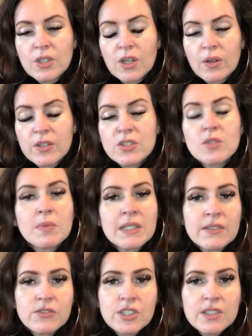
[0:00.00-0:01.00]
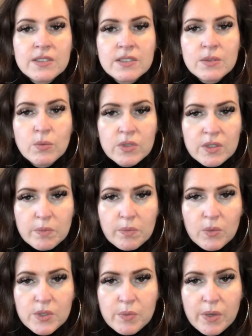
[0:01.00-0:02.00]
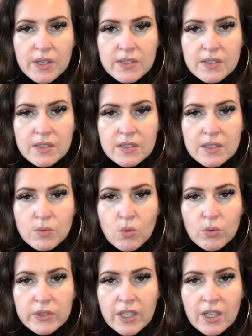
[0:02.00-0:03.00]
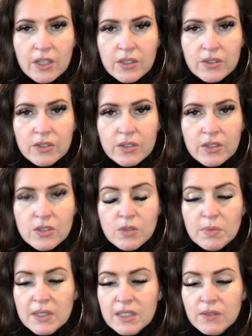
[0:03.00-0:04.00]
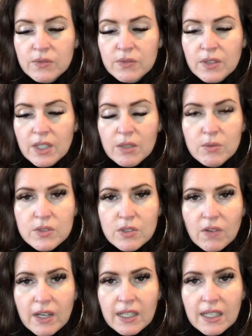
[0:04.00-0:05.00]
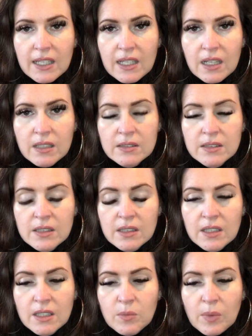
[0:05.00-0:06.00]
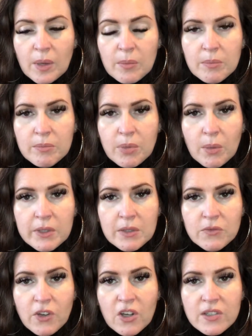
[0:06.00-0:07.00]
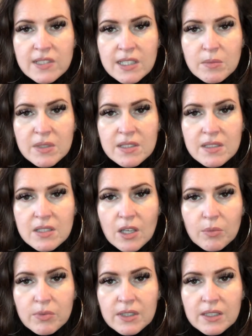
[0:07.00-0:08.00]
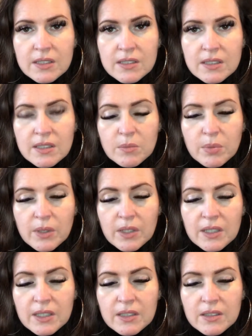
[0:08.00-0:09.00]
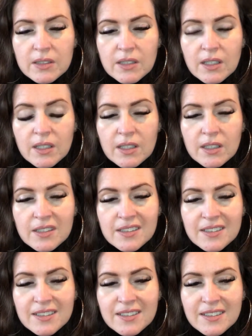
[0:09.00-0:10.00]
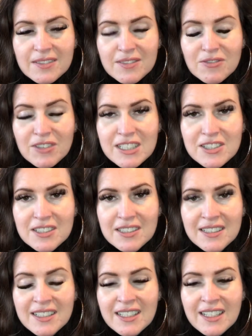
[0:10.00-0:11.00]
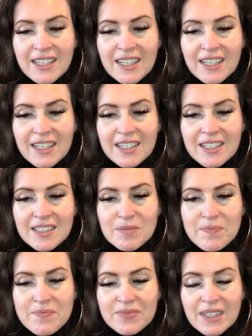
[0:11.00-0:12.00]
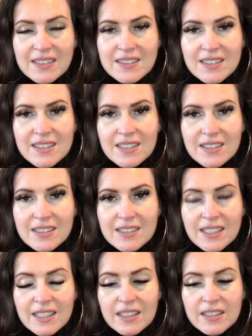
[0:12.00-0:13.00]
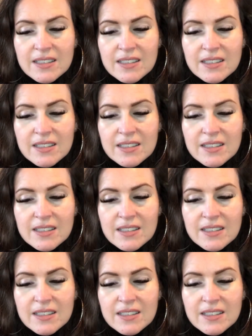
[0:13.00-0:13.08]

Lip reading: I do believe Jesus was a person that did walk the earth. I do believe he was a great healer, but probably vastly misinterpreted by religion and society.